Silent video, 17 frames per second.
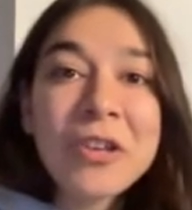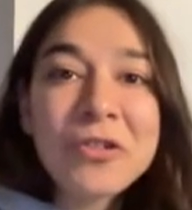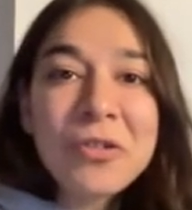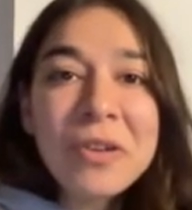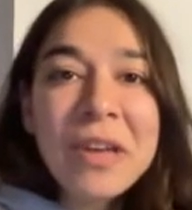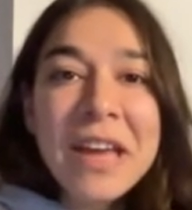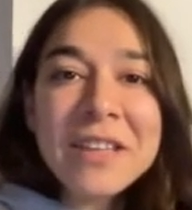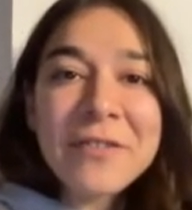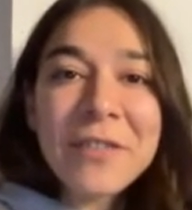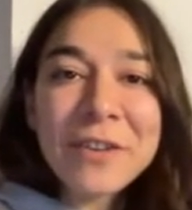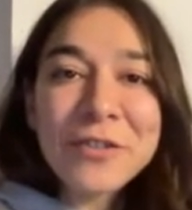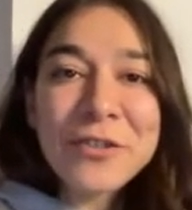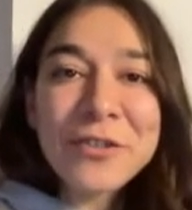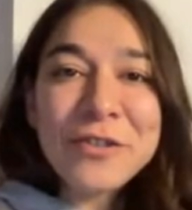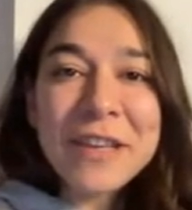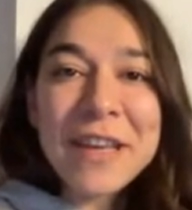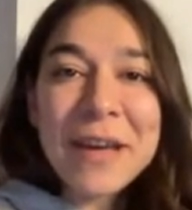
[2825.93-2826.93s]
So yes, what
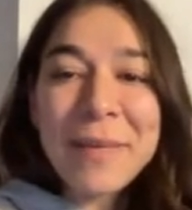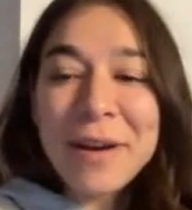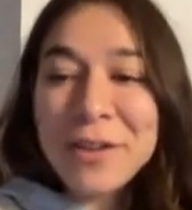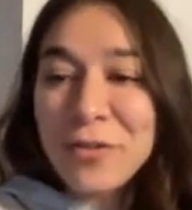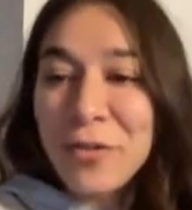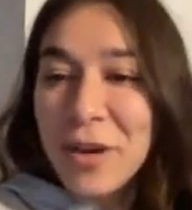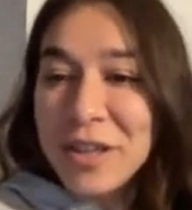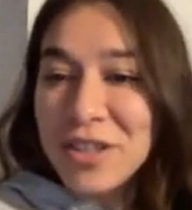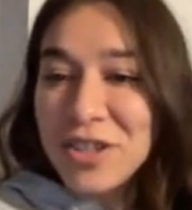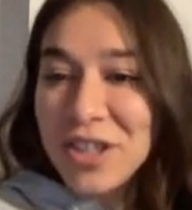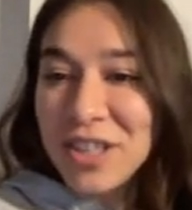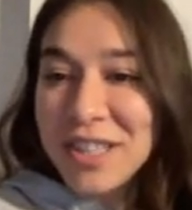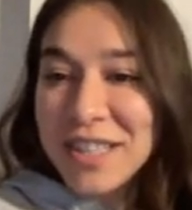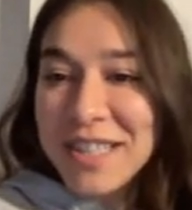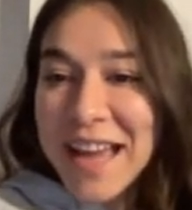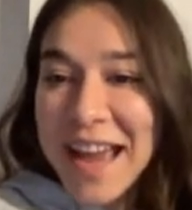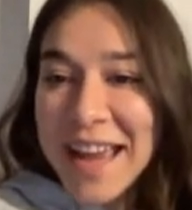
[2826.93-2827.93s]
do you think about
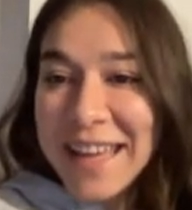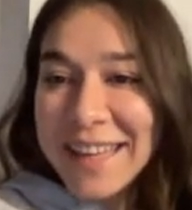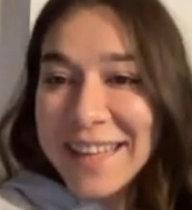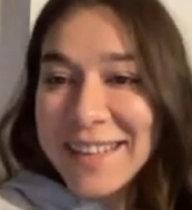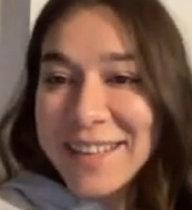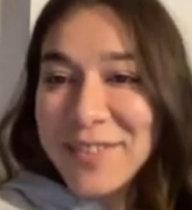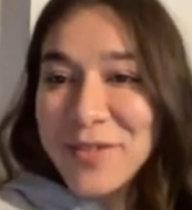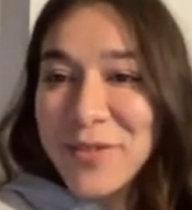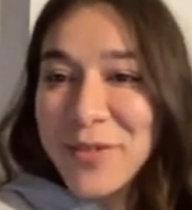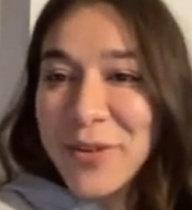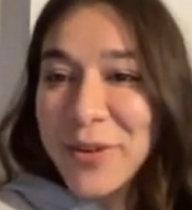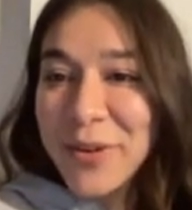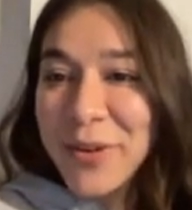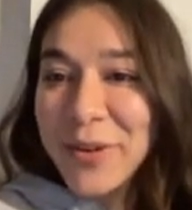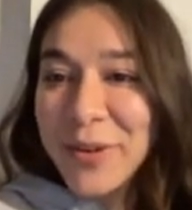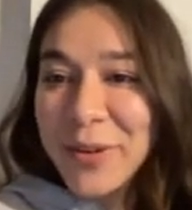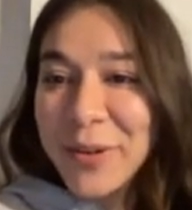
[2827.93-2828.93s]
question 9?
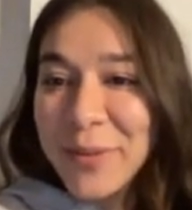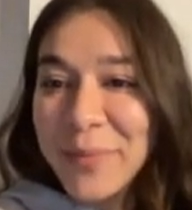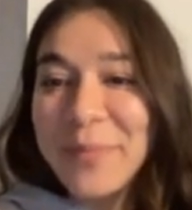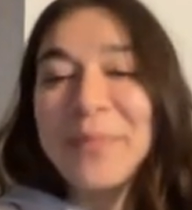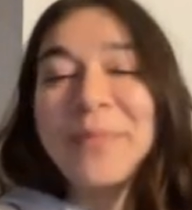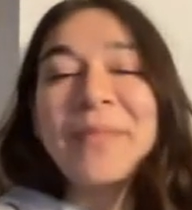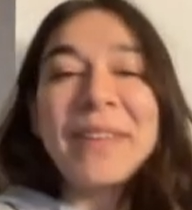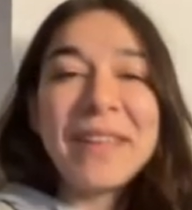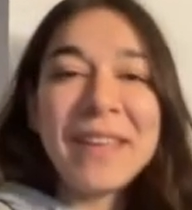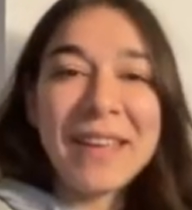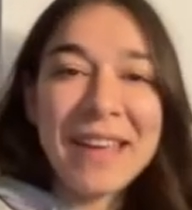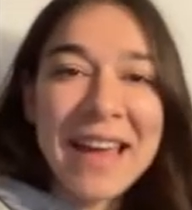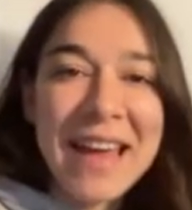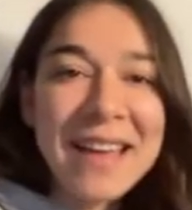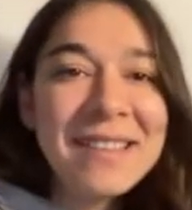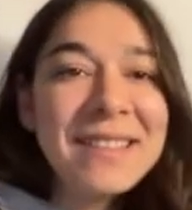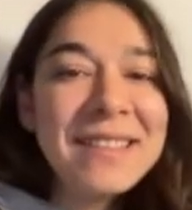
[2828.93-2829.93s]
True?
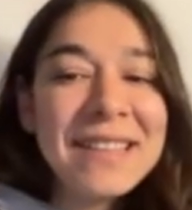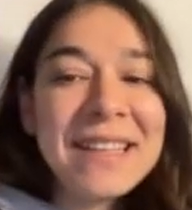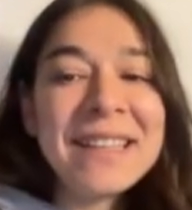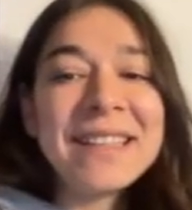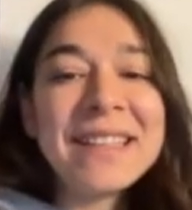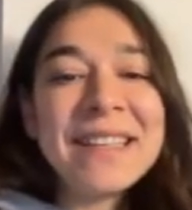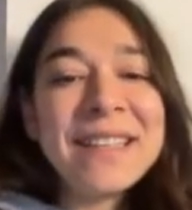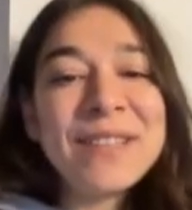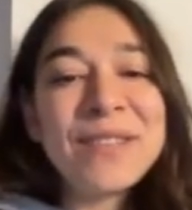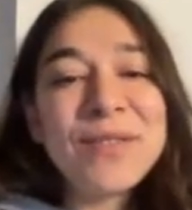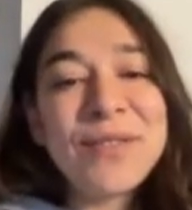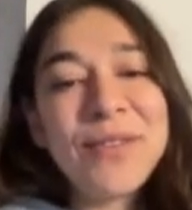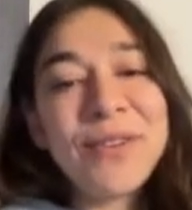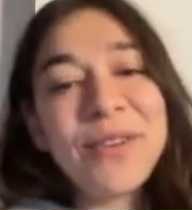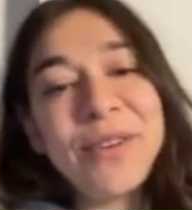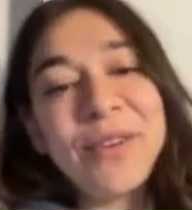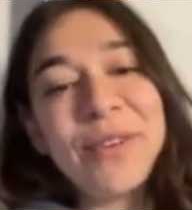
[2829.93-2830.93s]
Yes, it is
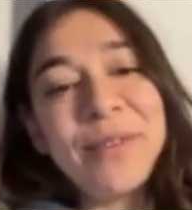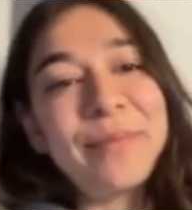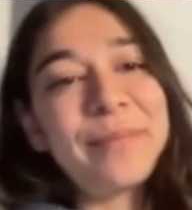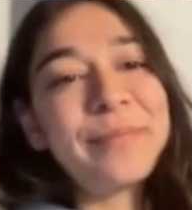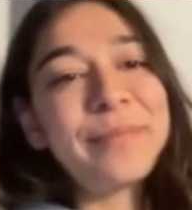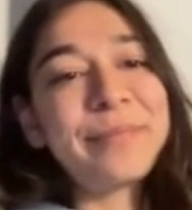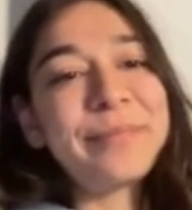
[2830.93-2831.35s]
true.